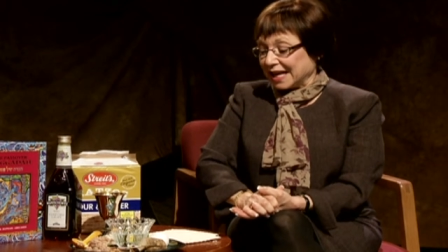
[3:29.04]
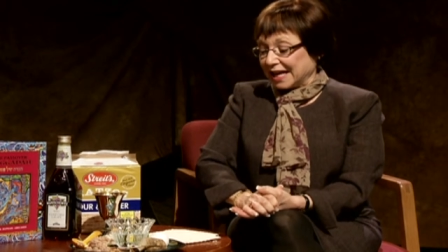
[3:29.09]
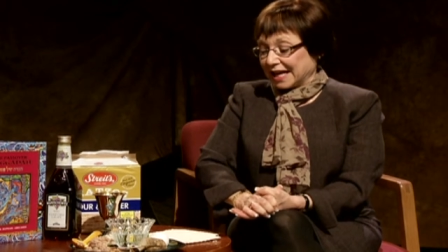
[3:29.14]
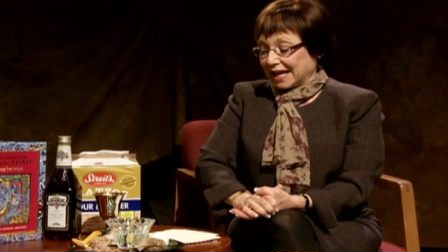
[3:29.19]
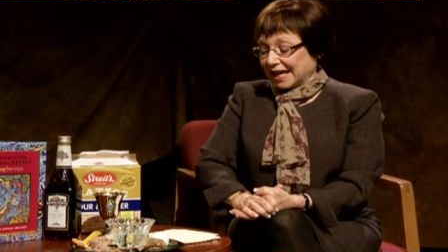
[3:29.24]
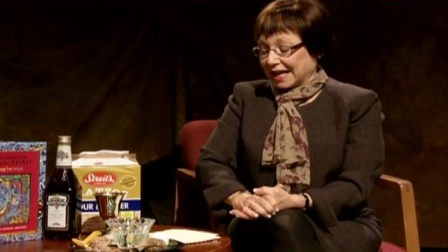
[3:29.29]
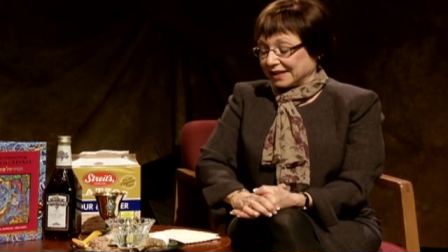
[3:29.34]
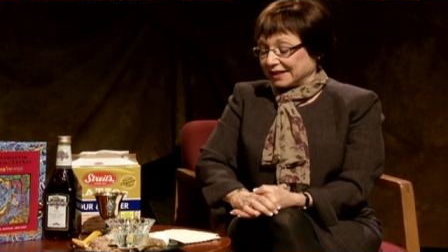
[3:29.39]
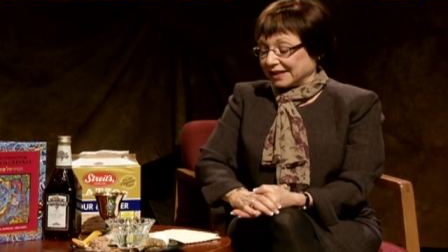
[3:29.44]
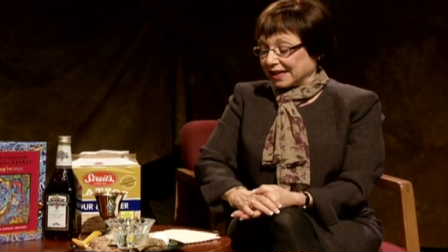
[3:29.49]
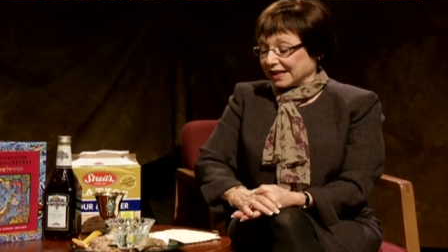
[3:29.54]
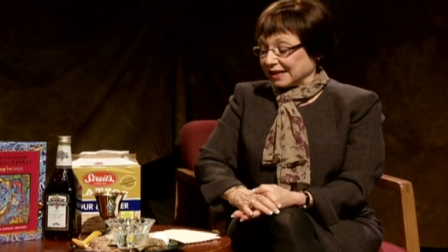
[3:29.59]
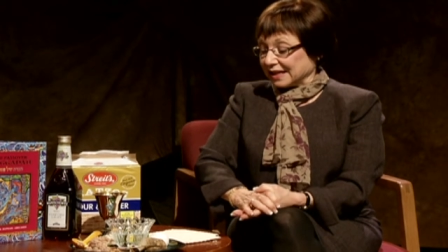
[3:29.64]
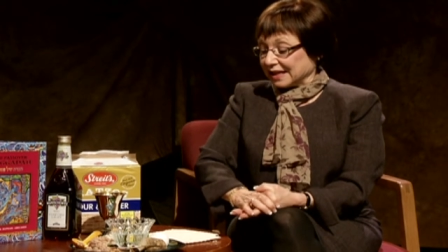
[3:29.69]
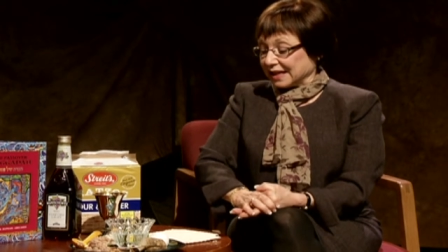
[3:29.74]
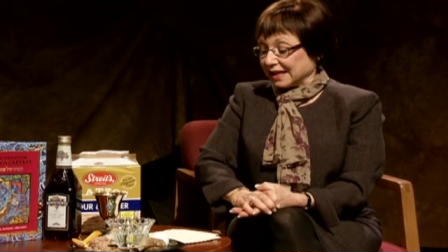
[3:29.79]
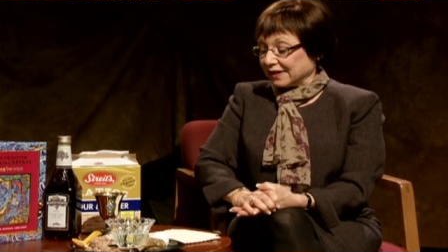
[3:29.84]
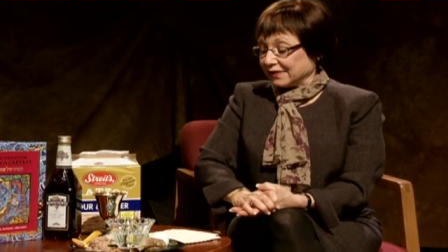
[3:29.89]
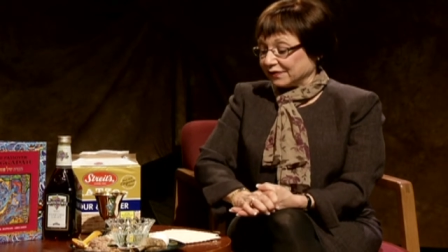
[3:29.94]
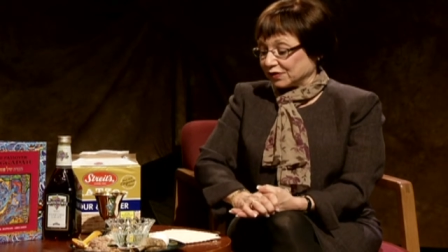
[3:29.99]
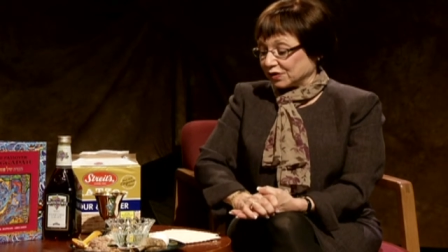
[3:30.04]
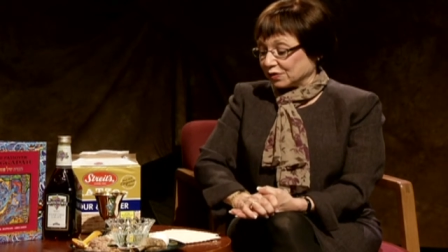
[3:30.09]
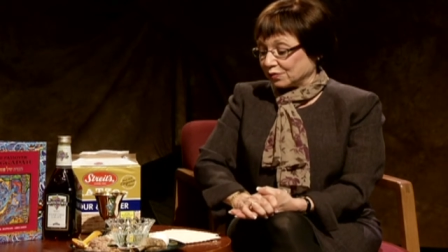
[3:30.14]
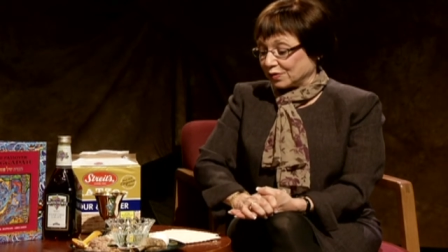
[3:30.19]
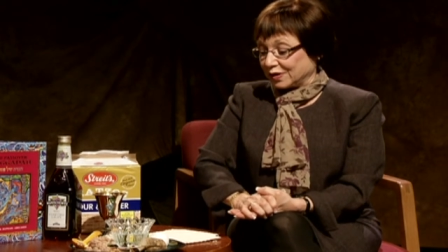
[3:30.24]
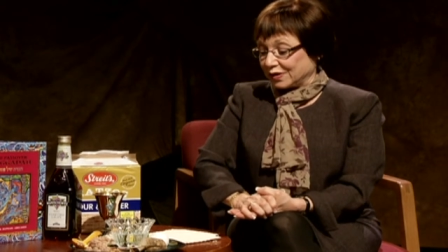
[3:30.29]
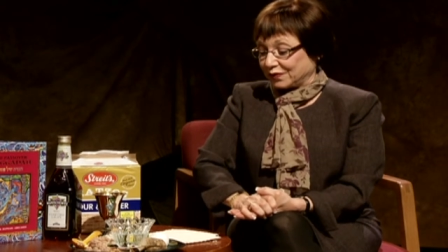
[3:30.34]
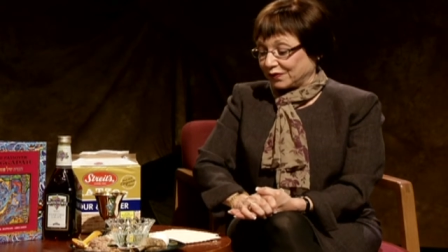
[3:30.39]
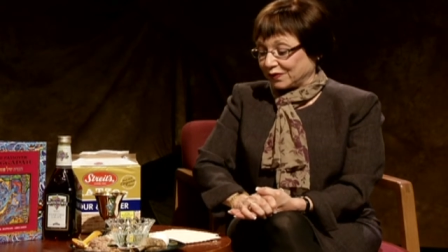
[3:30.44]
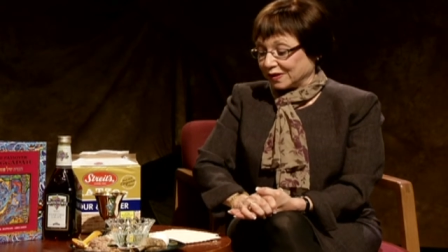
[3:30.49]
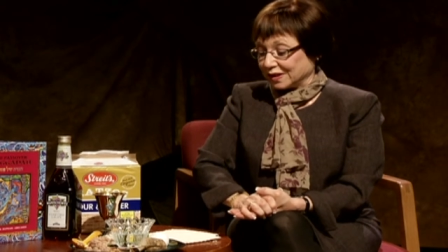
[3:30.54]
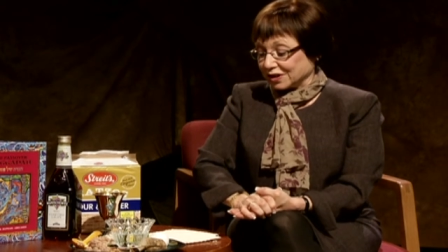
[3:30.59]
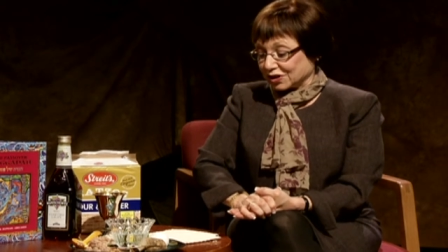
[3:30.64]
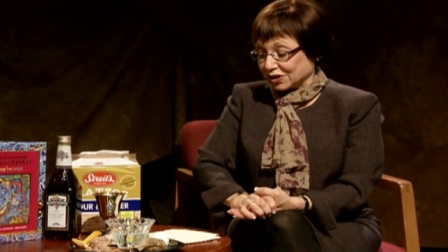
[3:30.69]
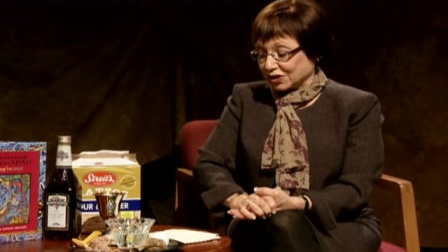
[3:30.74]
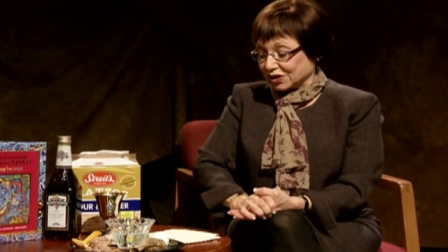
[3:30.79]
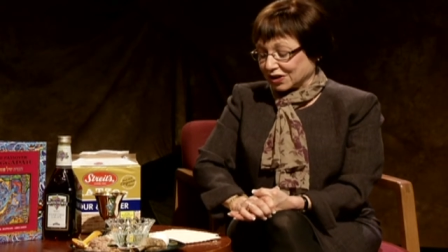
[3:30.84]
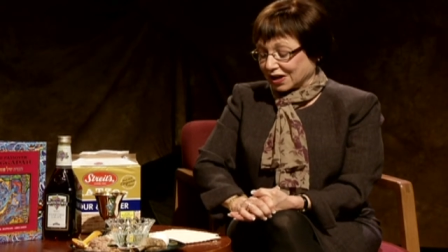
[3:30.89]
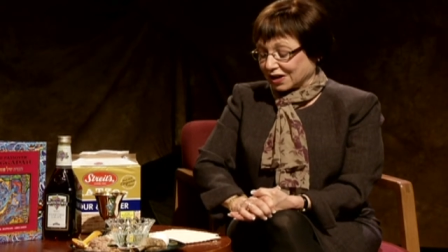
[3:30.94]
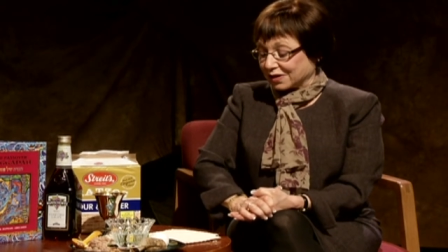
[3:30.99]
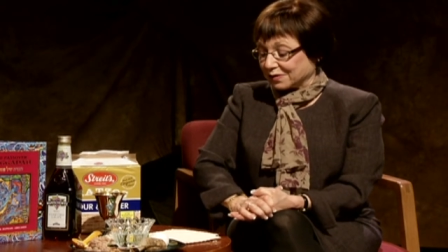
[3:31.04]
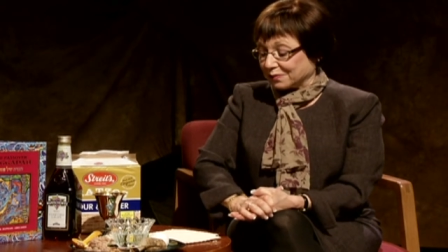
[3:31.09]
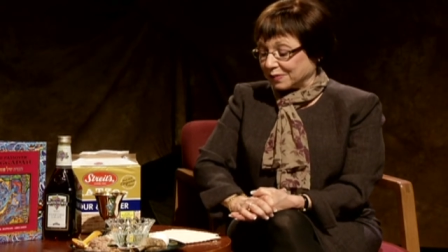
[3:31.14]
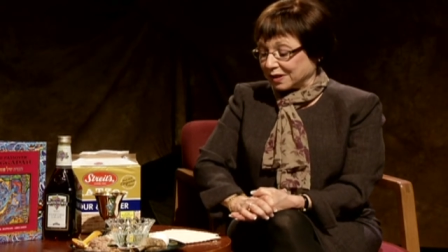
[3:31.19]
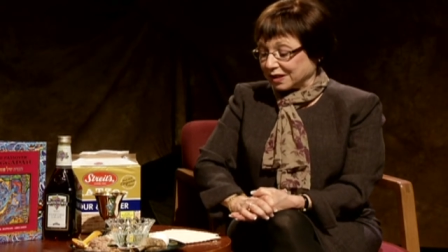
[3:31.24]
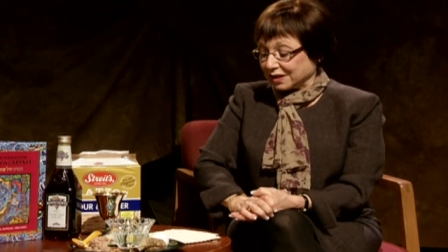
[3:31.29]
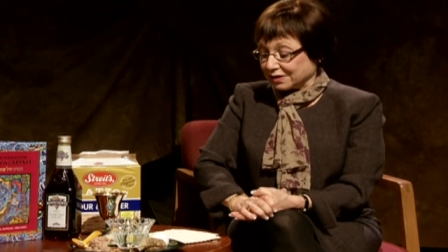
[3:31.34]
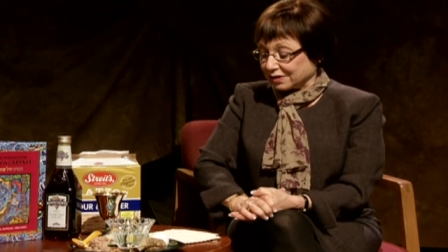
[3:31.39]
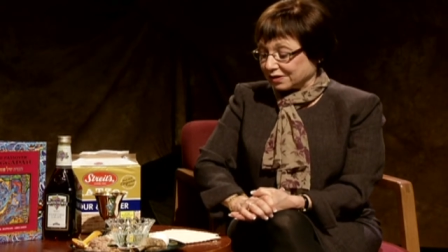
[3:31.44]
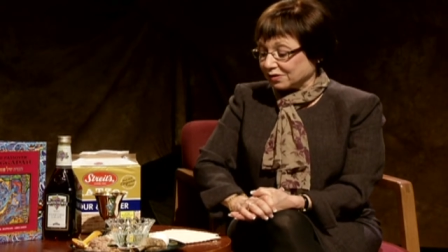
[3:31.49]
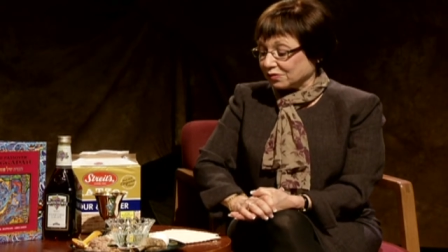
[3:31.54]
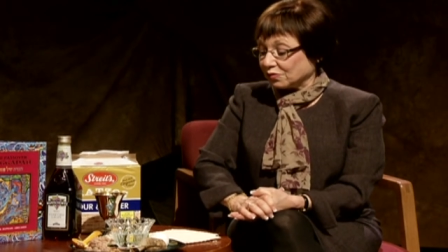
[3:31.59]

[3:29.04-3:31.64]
And then after we finish our meal,